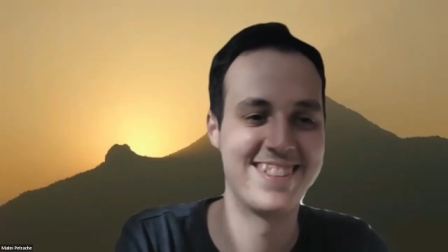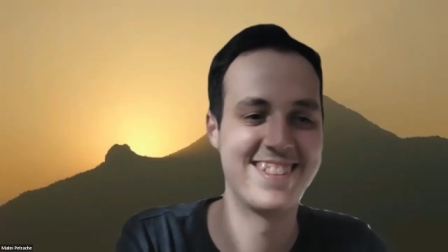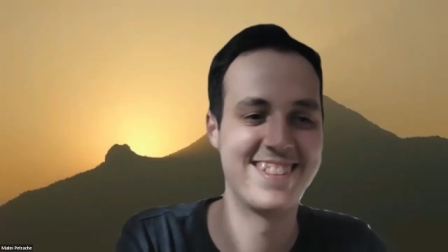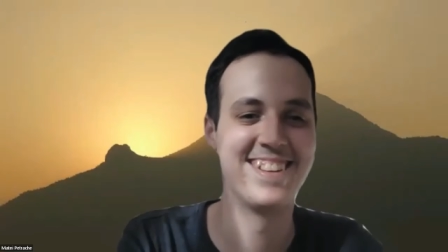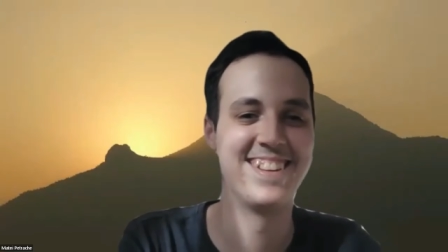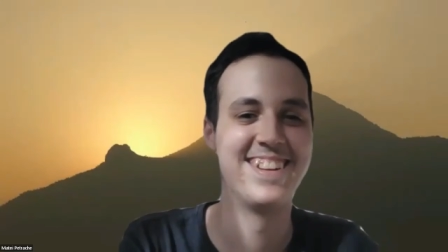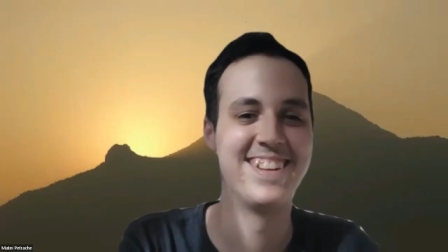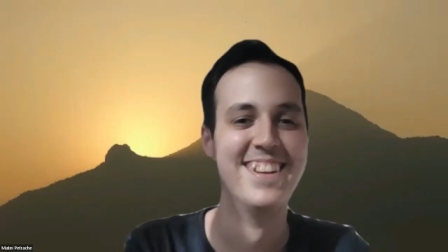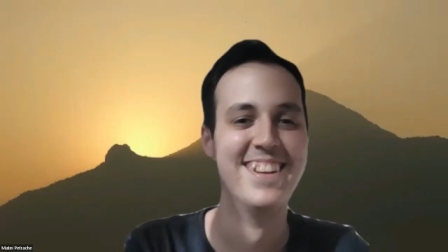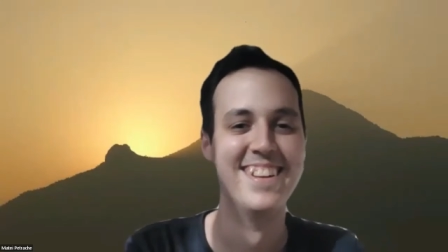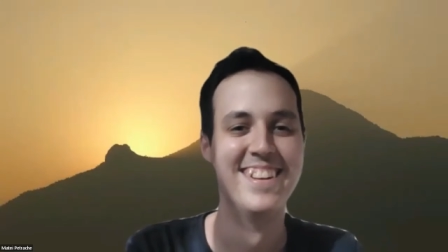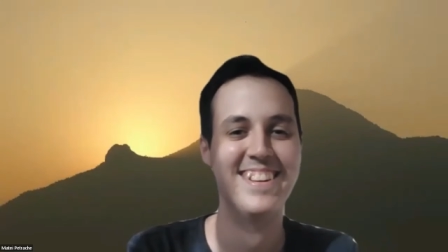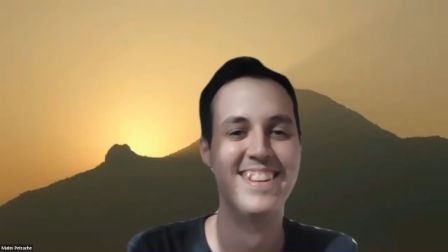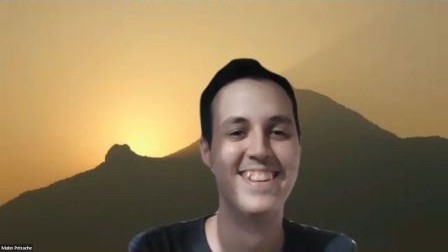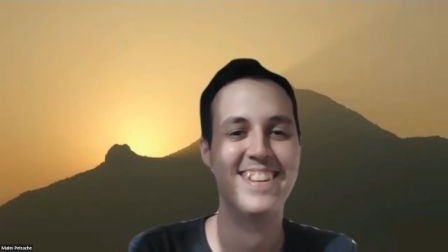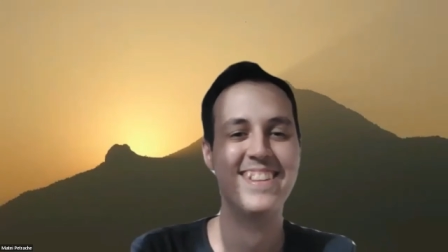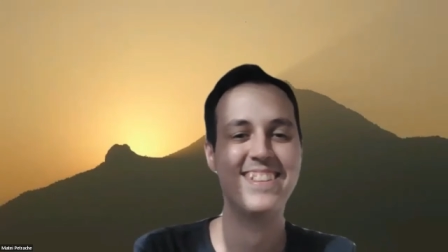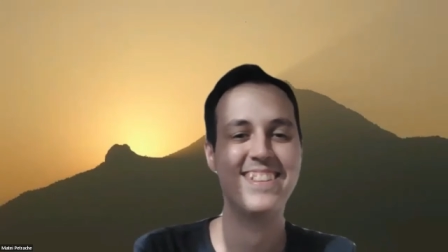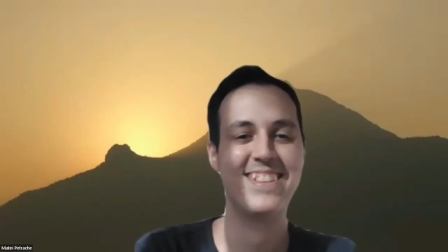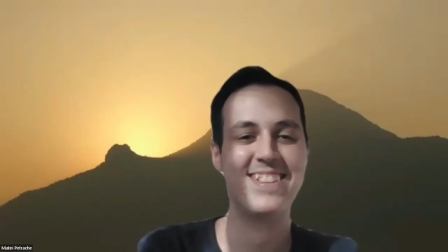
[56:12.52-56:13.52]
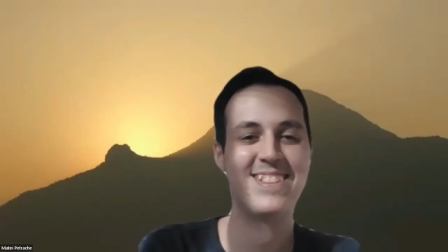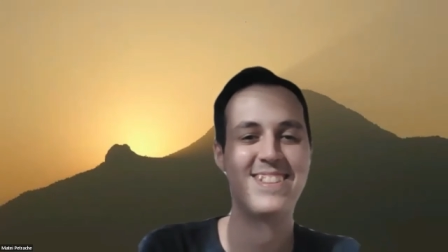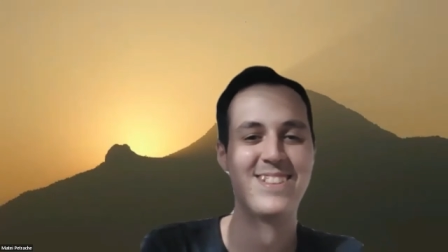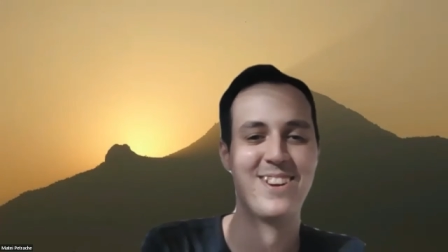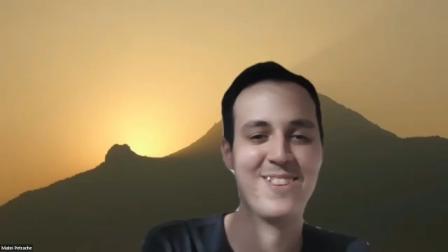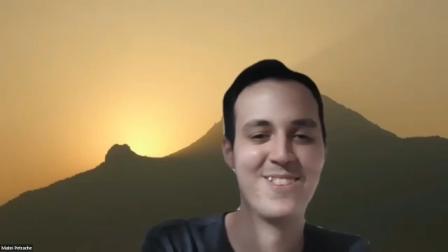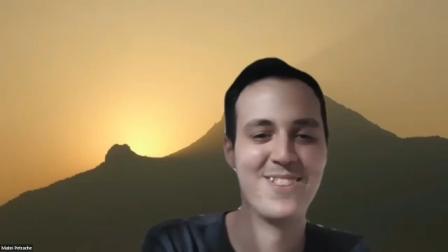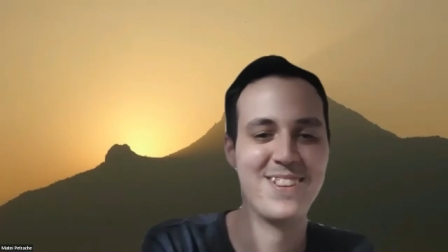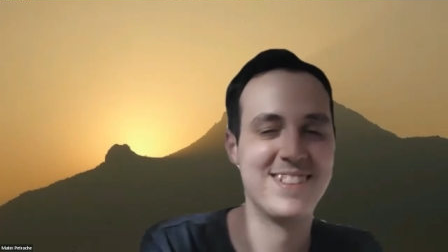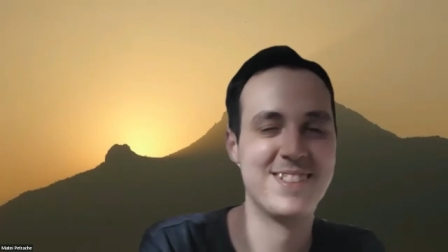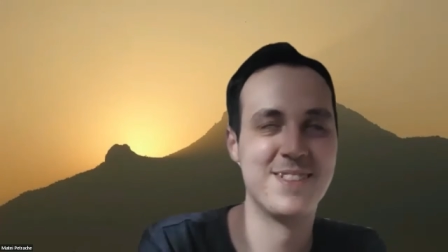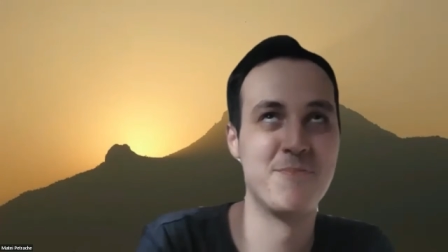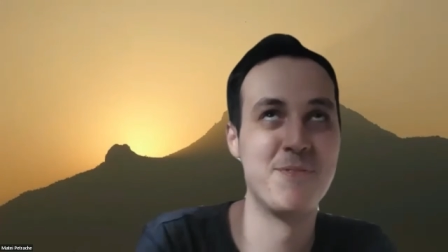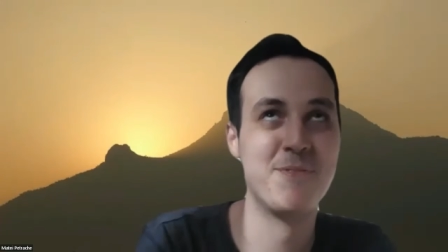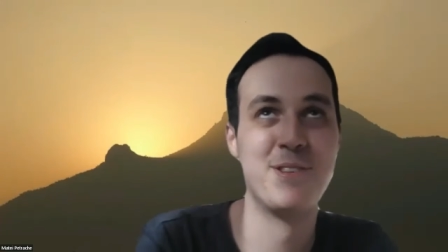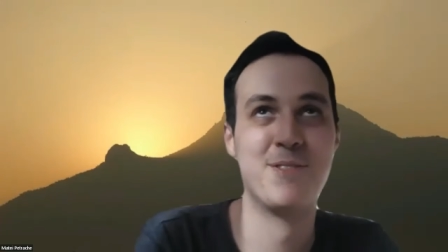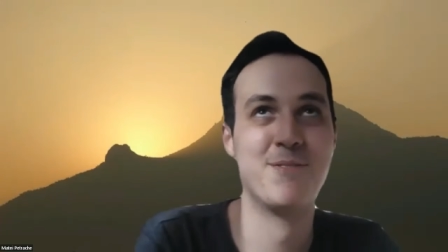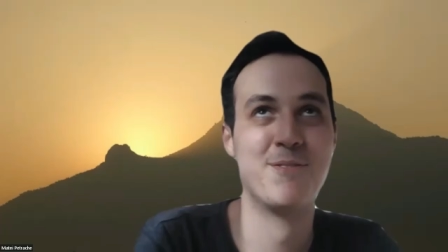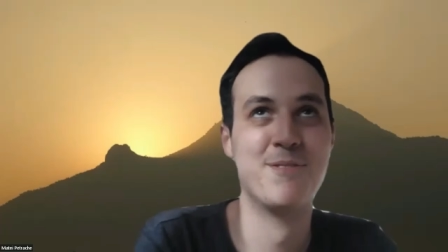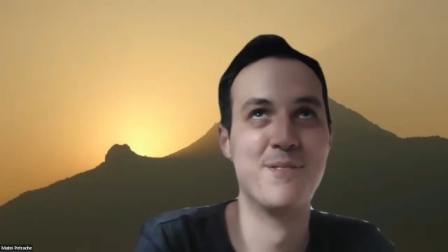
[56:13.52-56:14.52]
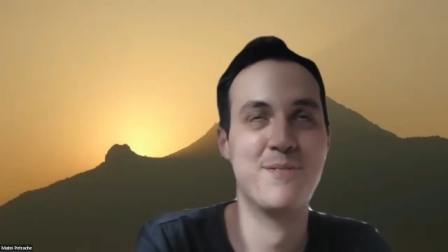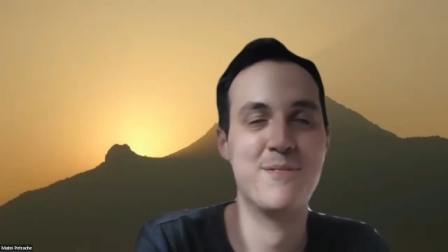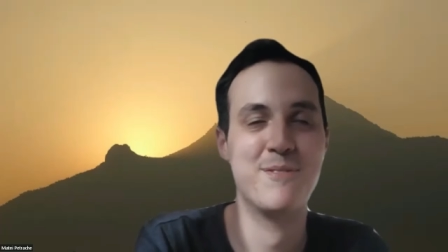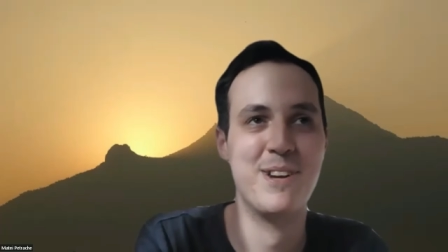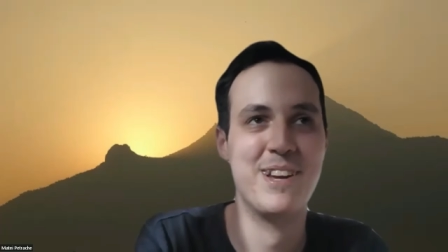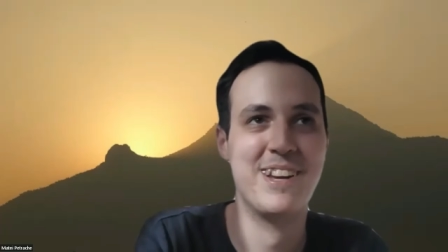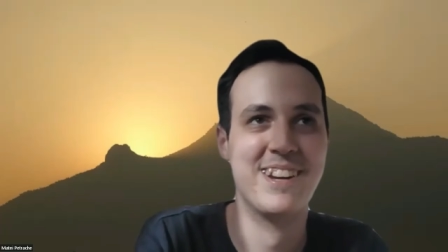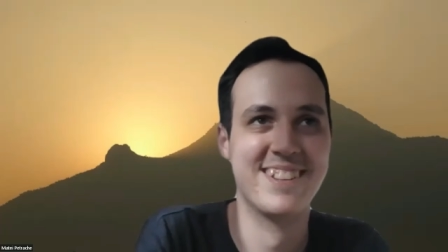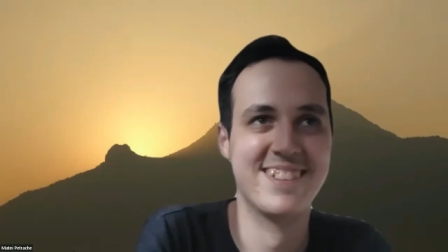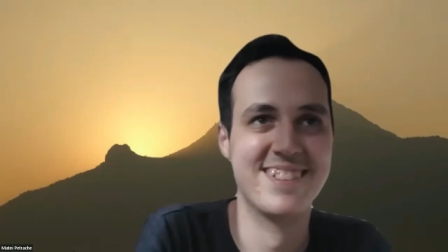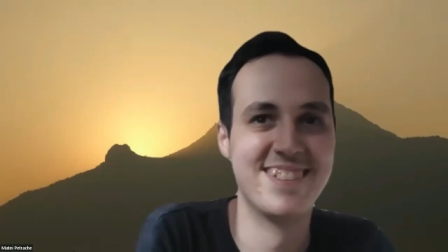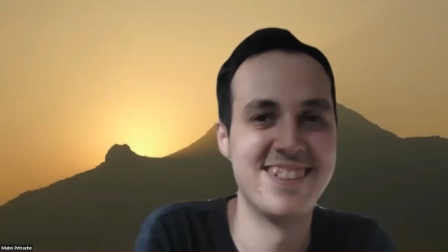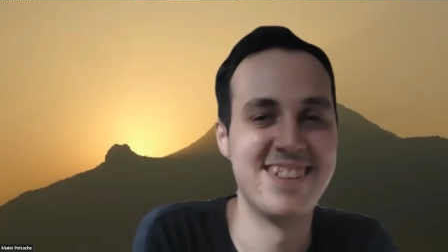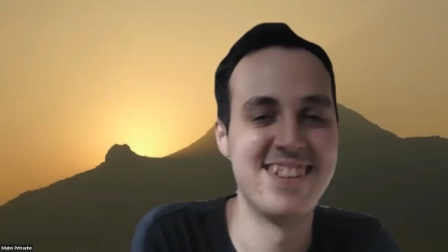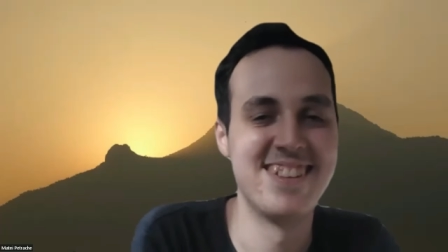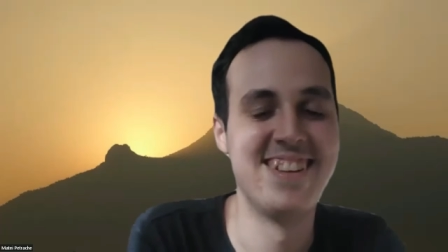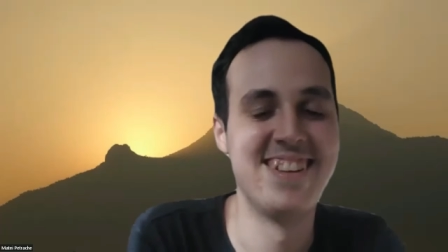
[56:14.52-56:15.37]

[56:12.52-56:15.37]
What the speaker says: So, it's always a bit weird.